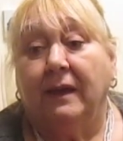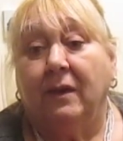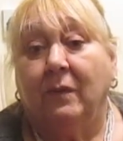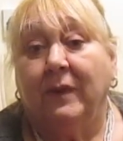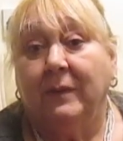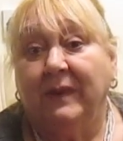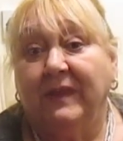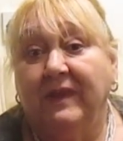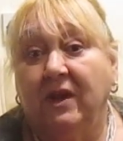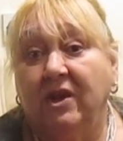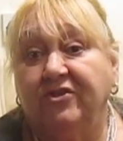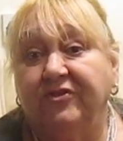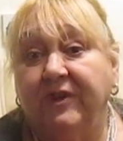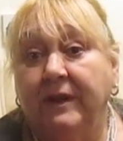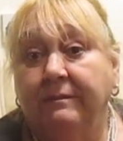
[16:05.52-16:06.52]
When I win the
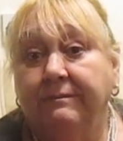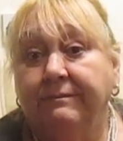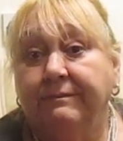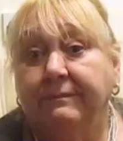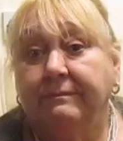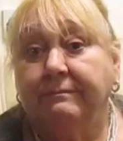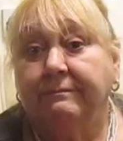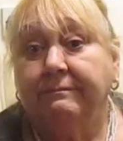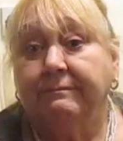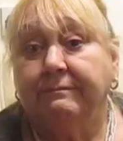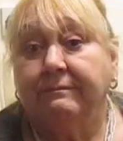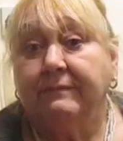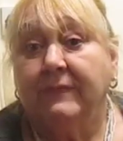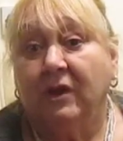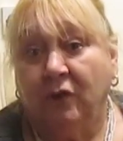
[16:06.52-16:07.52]
lottery.
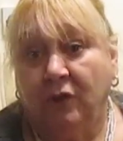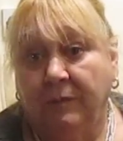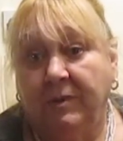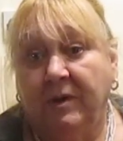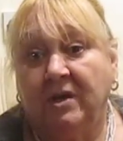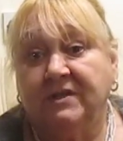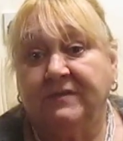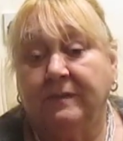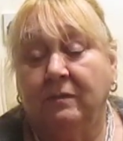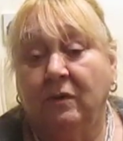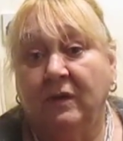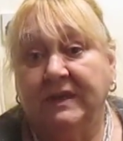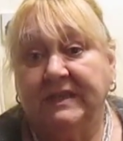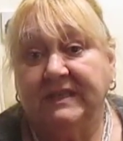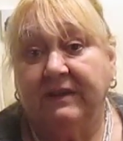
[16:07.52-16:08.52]
Another pause for
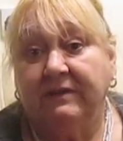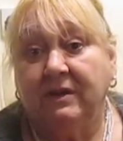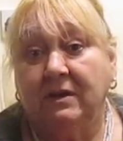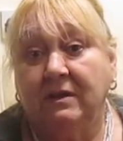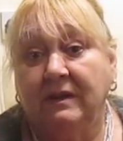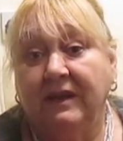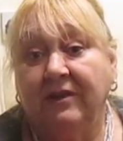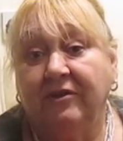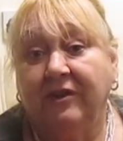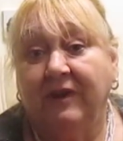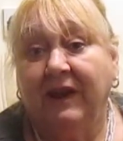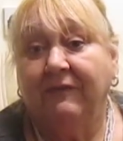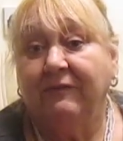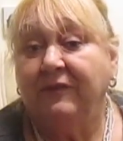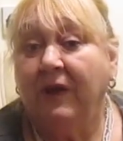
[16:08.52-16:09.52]
more hysterical
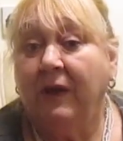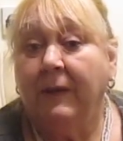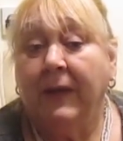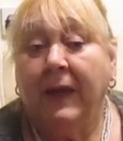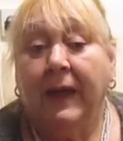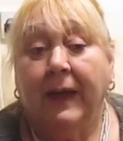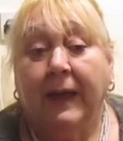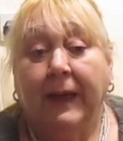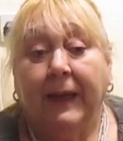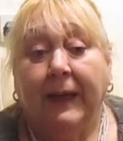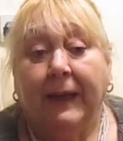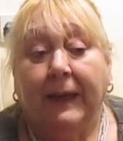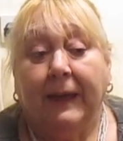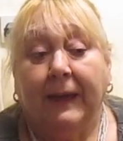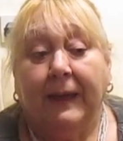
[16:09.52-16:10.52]
laughter.
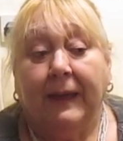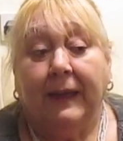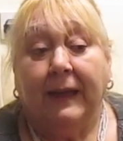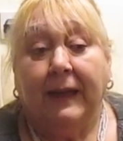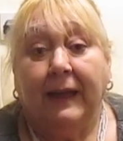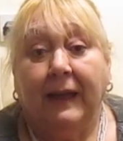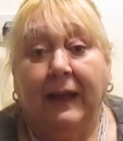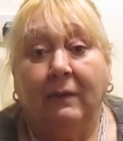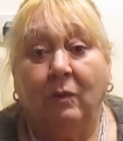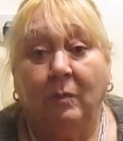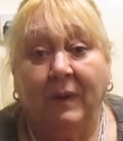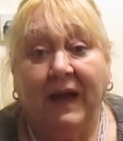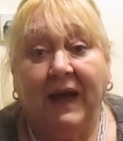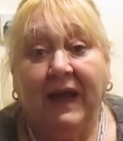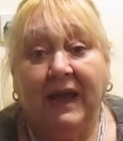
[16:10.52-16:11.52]
I will
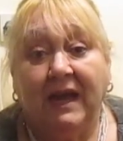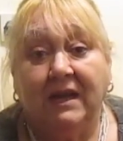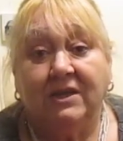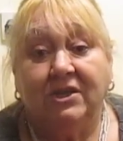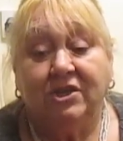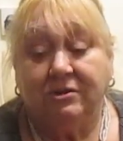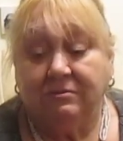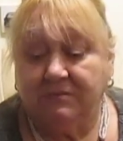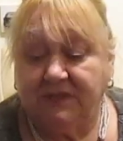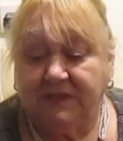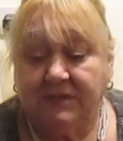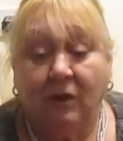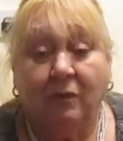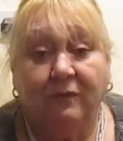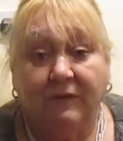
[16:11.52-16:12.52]
buy a
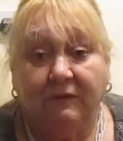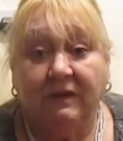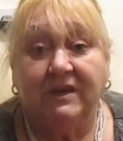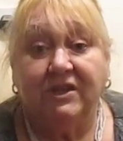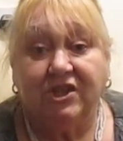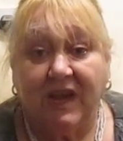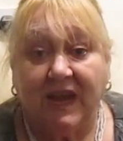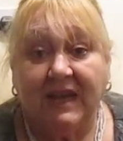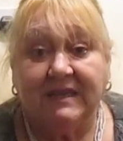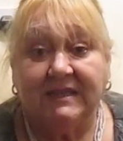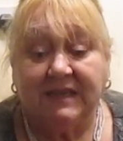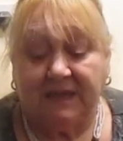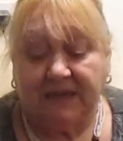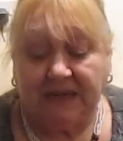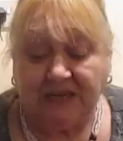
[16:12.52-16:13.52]
sofa and chairs
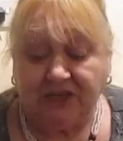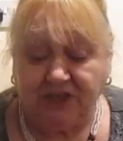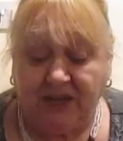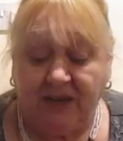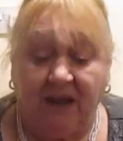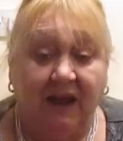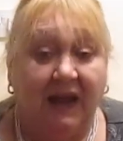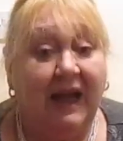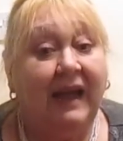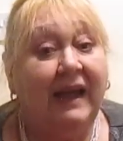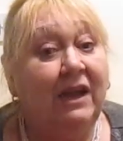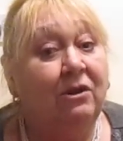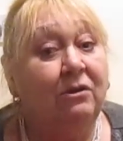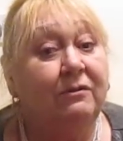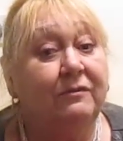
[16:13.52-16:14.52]
that actually are high
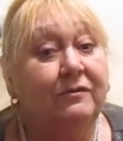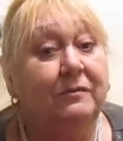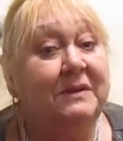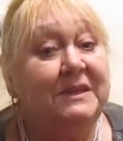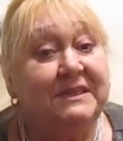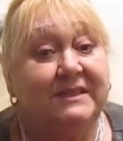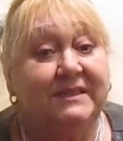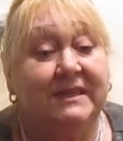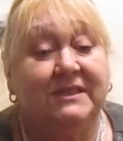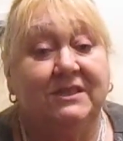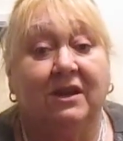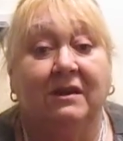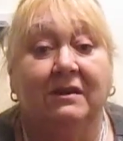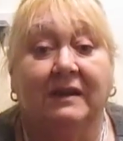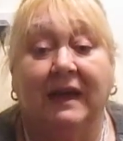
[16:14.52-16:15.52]
enough for me to sit
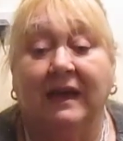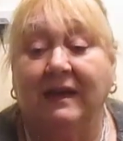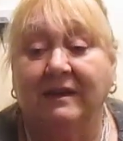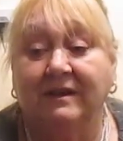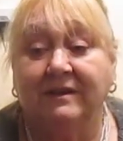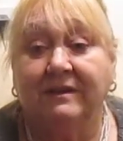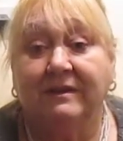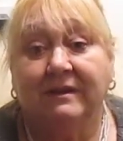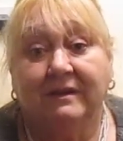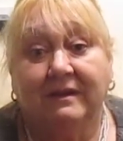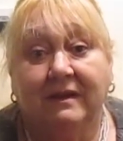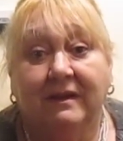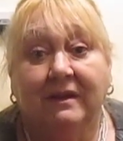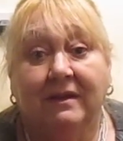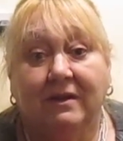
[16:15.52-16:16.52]
on, and
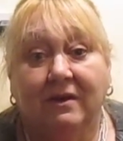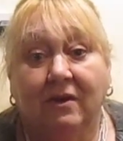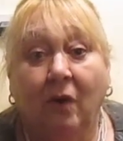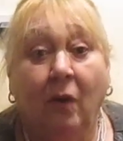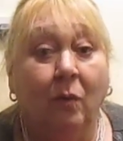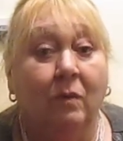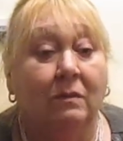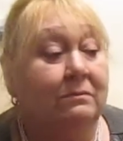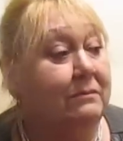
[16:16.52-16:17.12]
oh,